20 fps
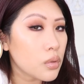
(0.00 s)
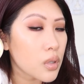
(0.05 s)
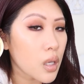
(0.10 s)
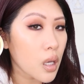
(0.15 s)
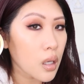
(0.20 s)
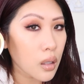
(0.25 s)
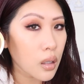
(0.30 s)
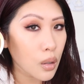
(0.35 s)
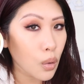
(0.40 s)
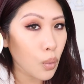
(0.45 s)

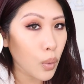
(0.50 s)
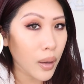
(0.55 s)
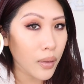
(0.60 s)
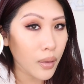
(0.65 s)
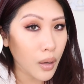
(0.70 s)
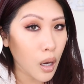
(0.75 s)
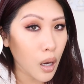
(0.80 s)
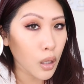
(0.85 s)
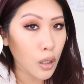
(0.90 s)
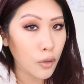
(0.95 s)
taking away
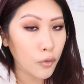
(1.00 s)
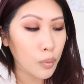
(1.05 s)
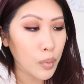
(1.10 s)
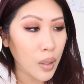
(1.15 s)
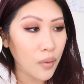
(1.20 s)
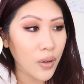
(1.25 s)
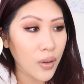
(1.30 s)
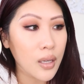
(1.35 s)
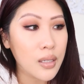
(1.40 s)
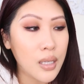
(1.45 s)
the color from
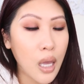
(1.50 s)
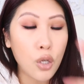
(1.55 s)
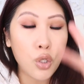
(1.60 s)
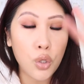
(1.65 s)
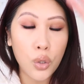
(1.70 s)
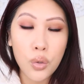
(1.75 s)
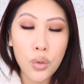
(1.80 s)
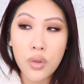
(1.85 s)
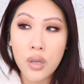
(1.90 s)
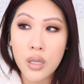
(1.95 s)
my face. I'll
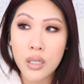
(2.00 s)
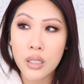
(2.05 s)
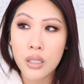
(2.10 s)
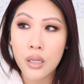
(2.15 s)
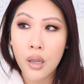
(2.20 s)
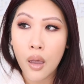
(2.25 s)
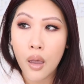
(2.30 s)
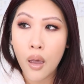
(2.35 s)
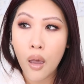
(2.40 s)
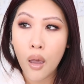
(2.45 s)
show you
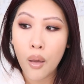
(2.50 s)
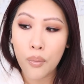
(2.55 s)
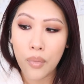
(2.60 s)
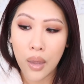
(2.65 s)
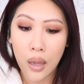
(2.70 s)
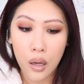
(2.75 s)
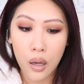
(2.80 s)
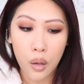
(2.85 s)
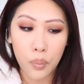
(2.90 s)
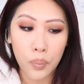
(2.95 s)
this
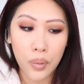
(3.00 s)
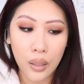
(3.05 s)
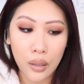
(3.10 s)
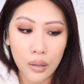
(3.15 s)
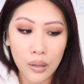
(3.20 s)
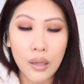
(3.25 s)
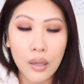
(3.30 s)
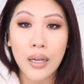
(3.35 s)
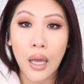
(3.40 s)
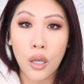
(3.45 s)
makeup
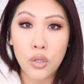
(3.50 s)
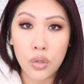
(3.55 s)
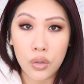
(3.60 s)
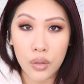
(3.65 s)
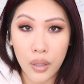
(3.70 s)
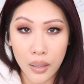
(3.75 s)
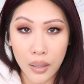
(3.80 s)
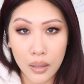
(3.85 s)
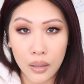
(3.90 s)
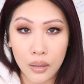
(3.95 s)
in
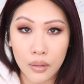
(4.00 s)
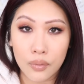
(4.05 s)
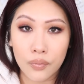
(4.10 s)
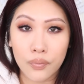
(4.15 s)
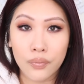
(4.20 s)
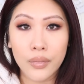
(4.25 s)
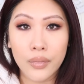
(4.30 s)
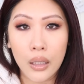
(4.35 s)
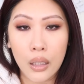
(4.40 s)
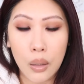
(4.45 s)
natural lighting
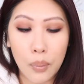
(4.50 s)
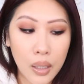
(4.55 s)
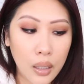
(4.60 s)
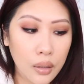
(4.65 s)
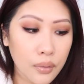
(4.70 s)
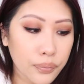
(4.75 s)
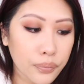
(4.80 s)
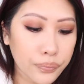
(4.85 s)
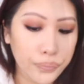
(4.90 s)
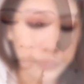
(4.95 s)
in a
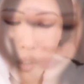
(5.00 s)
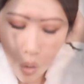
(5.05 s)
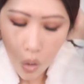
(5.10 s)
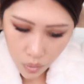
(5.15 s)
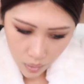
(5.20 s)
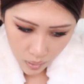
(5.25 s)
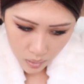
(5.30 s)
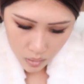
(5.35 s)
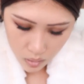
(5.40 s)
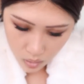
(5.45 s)
bit.
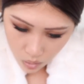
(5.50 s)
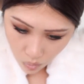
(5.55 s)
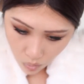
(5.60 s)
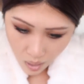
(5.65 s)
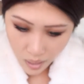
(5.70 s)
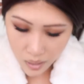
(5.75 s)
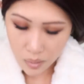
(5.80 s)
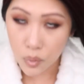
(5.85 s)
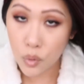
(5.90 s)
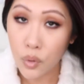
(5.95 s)
Okay, so
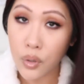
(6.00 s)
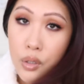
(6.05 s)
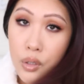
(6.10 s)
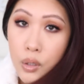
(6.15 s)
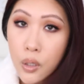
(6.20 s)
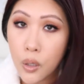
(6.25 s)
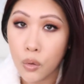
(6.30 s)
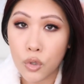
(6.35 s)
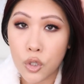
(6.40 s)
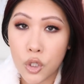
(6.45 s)
I am going
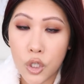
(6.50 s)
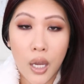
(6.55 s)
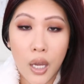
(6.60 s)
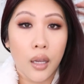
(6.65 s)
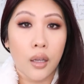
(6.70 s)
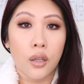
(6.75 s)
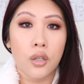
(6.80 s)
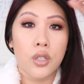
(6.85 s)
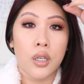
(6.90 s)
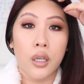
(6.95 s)
to go
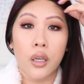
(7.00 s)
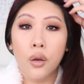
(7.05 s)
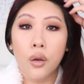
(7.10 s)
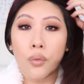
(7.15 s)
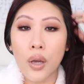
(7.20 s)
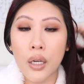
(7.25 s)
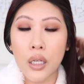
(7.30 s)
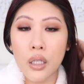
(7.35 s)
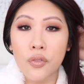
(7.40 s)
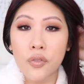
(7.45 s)
change and get
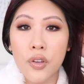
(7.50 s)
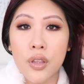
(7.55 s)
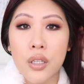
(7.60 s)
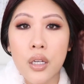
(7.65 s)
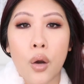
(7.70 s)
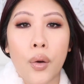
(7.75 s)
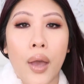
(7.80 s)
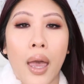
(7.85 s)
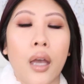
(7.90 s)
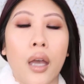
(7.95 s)
ready for
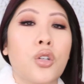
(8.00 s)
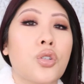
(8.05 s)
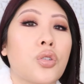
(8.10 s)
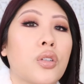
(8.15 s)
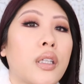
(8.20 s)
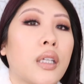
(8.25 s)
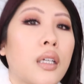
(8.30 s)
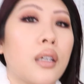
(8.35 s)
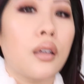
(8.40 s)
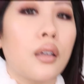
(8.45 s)
the, okay,
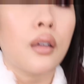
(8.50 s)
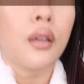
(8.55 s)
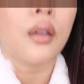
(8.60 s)
actually, do